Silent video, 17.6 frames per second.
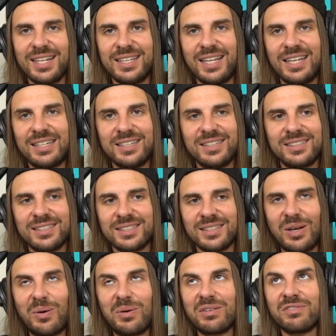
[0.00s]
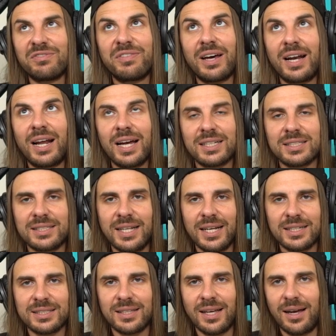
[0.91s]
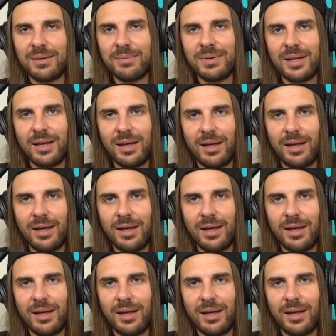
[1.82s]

And then you just go to FedEx next time.